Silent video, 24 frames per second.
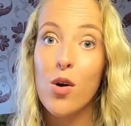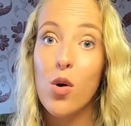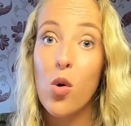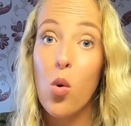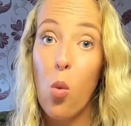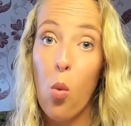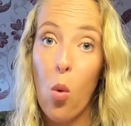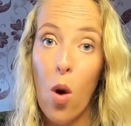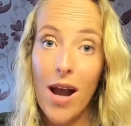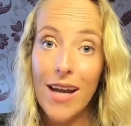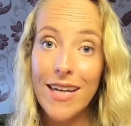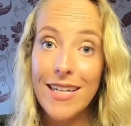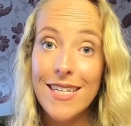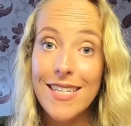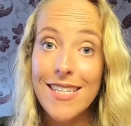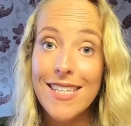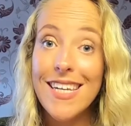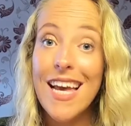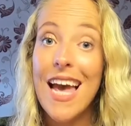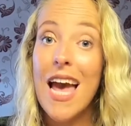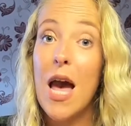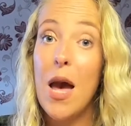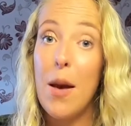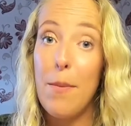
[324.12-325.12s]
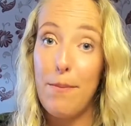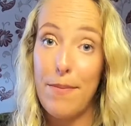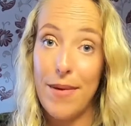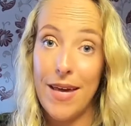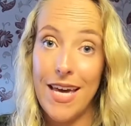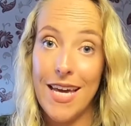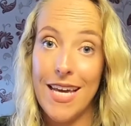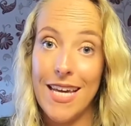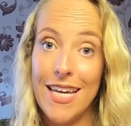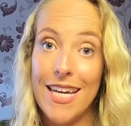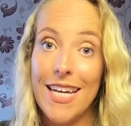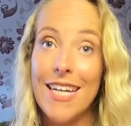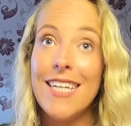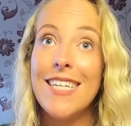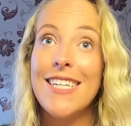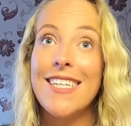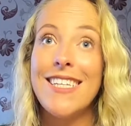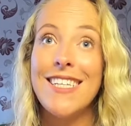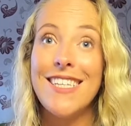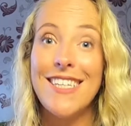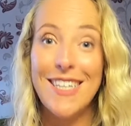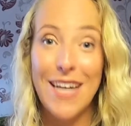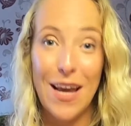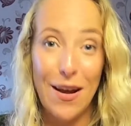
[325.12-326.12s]
Quite a big
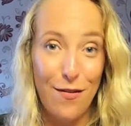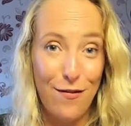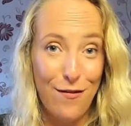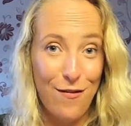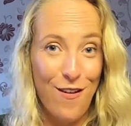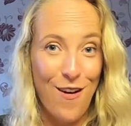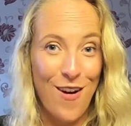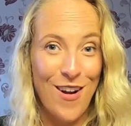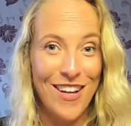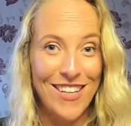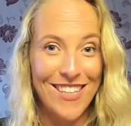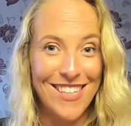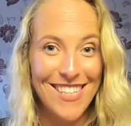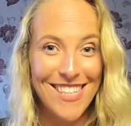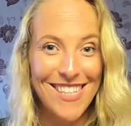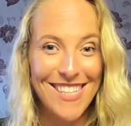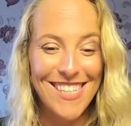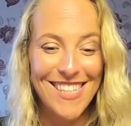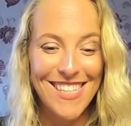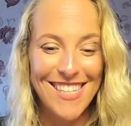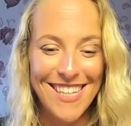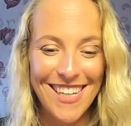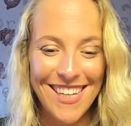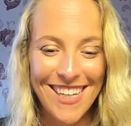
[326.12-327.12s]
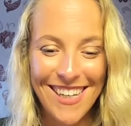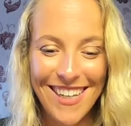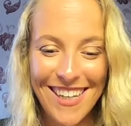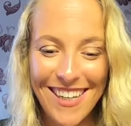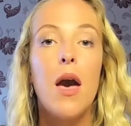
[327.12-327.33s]
difference.